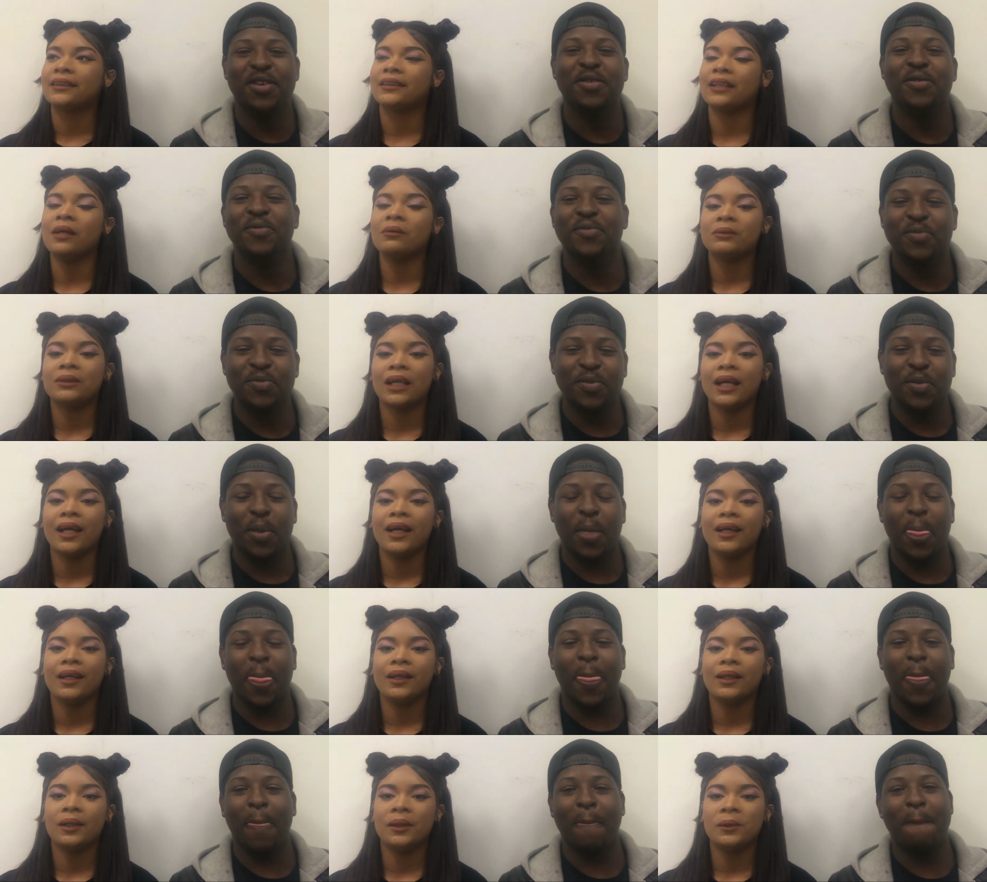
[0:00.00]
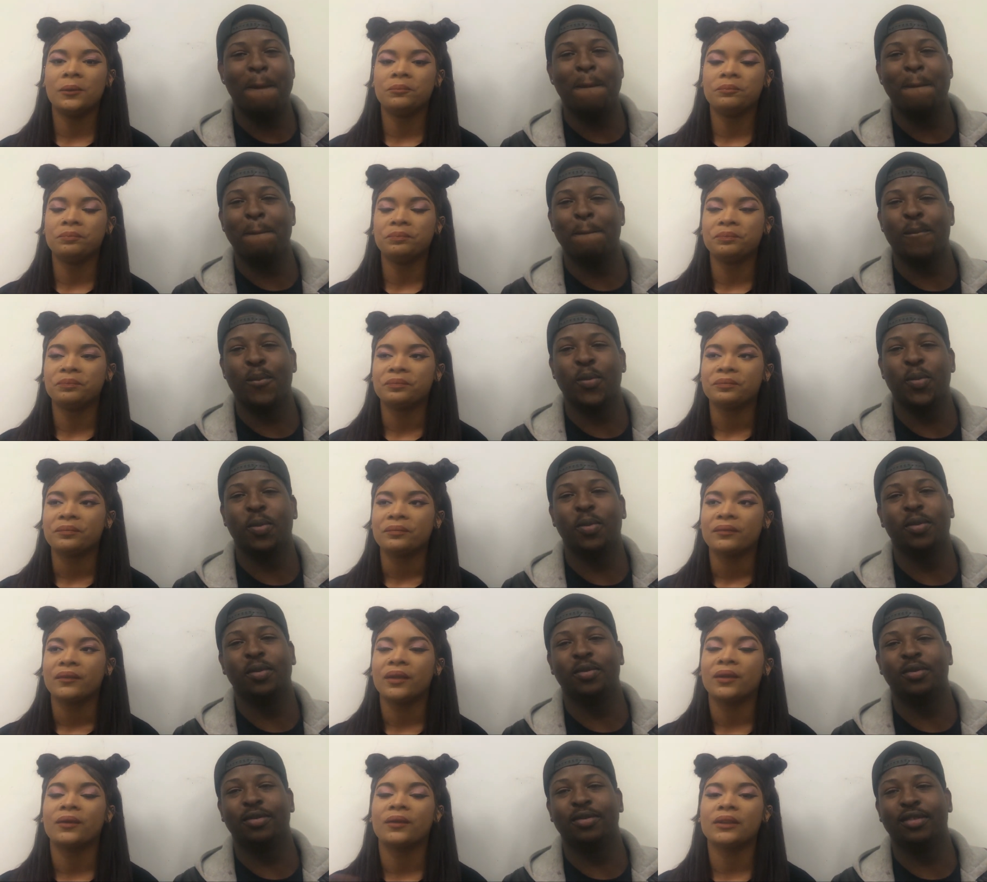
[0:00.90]
Speaker 1: sometimes
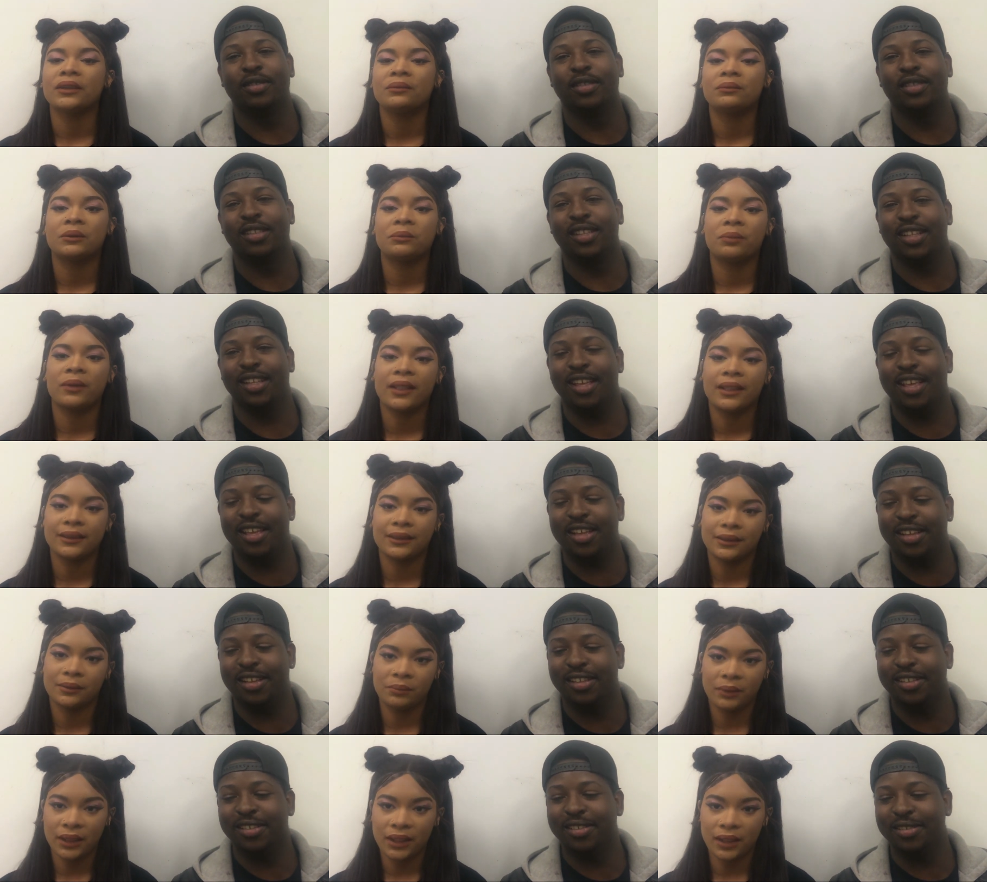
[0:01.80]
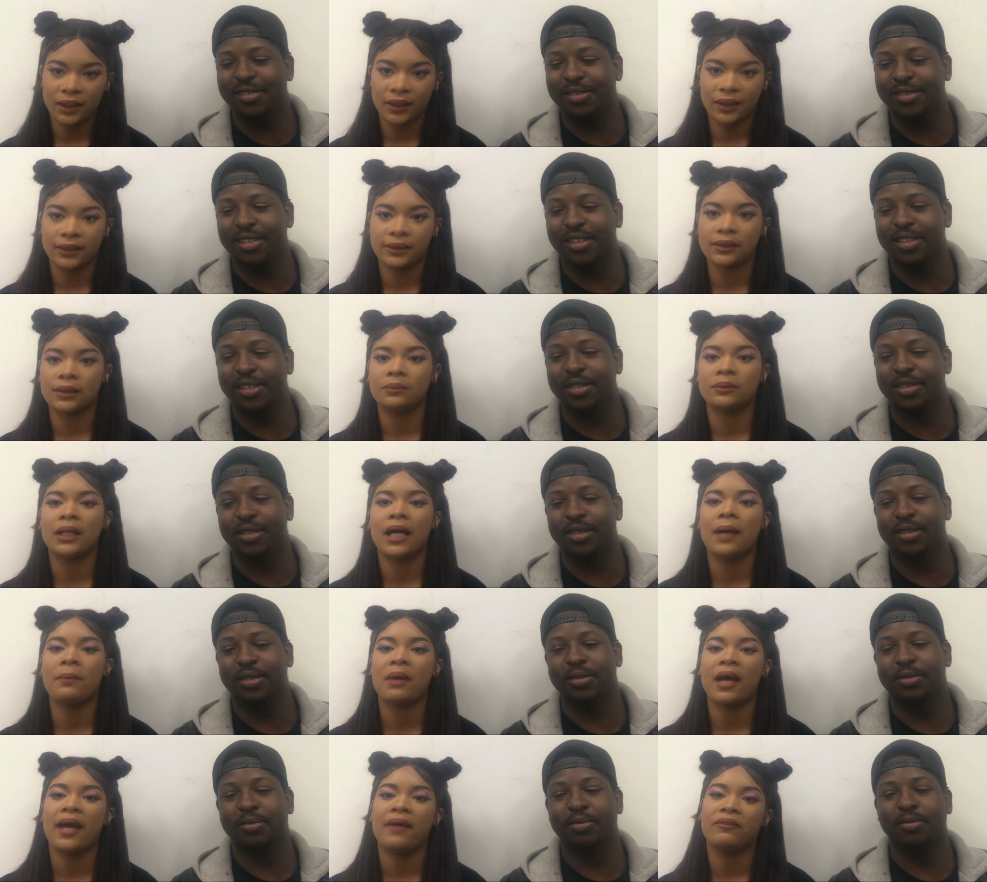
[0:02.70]
the Christmas presents be on there.
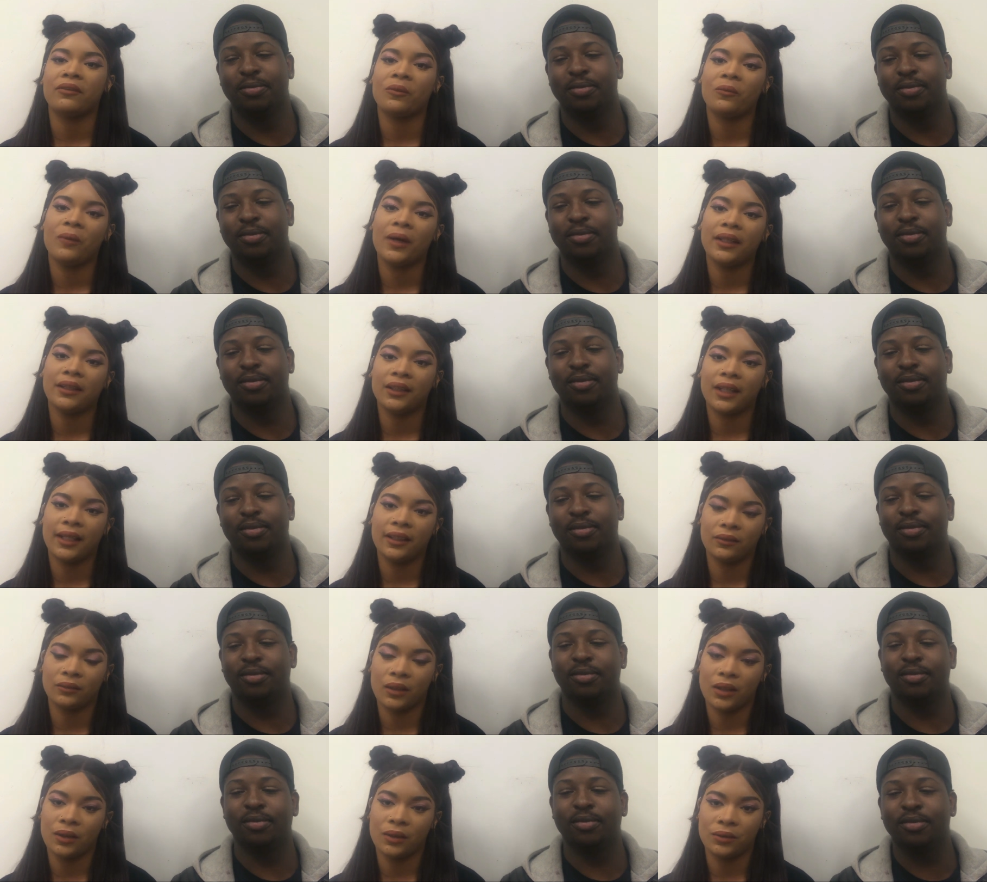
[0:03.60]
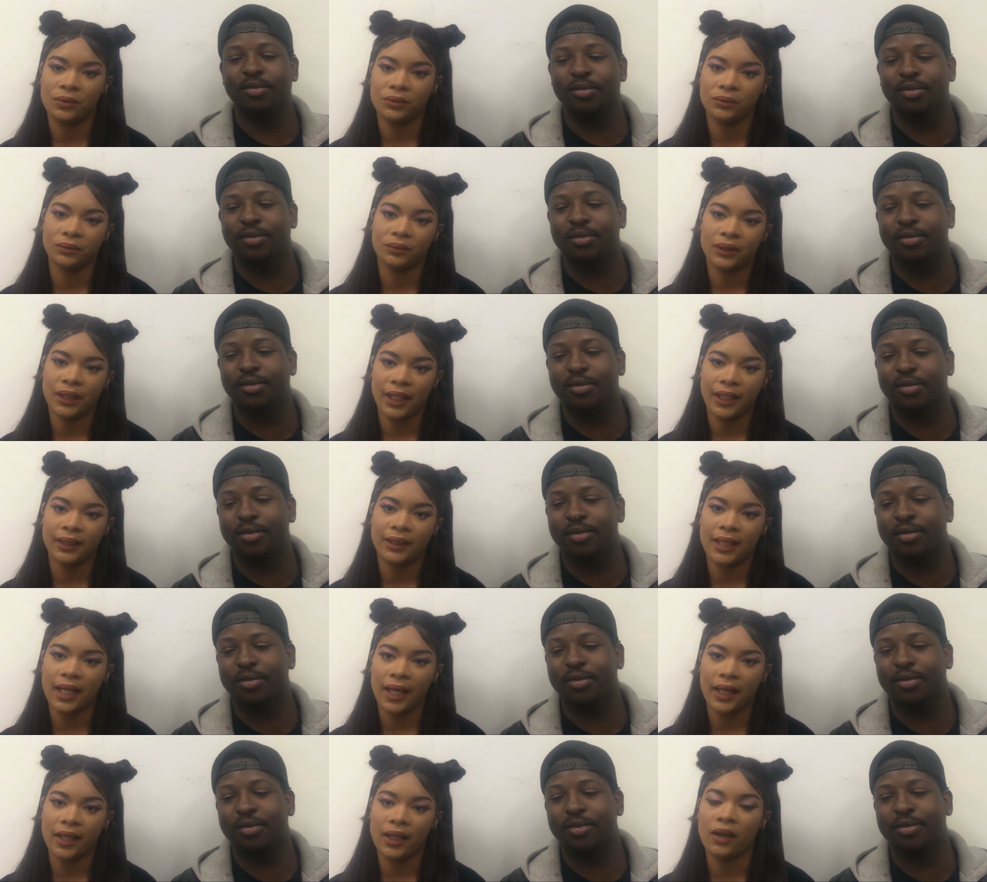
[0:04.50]
Sometimes I have to wait later on that
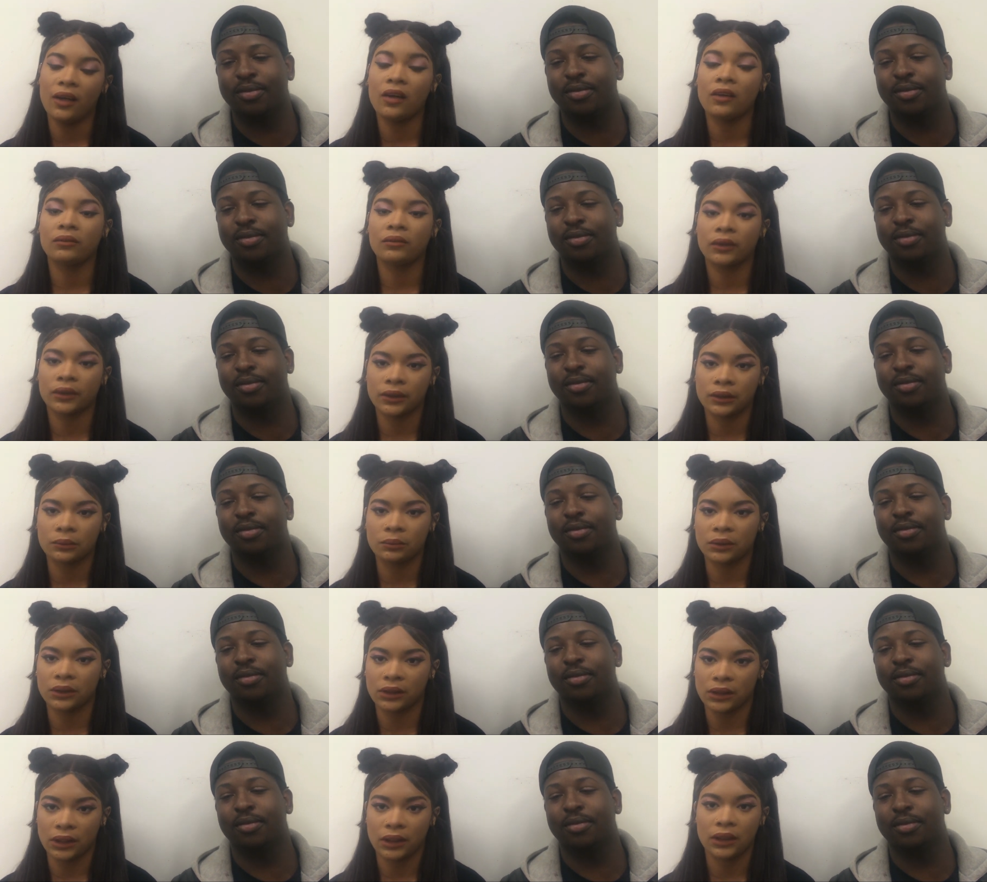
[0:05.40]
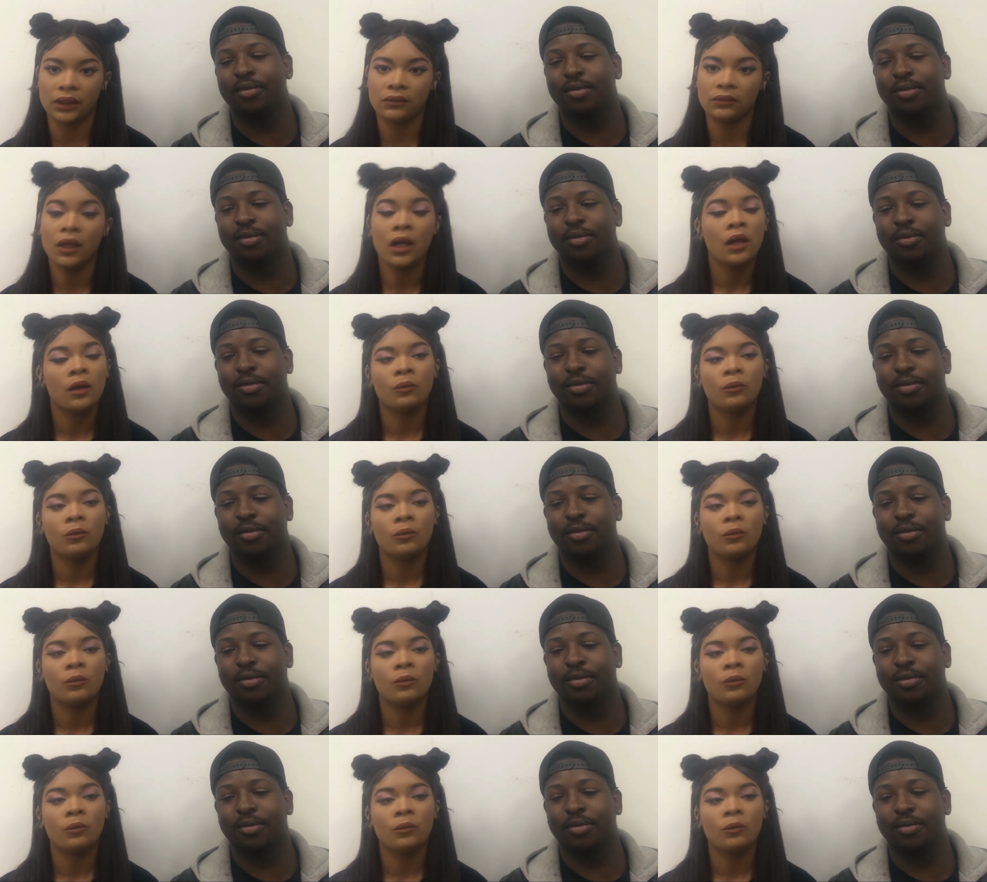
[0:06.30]
day of Christmas Eve.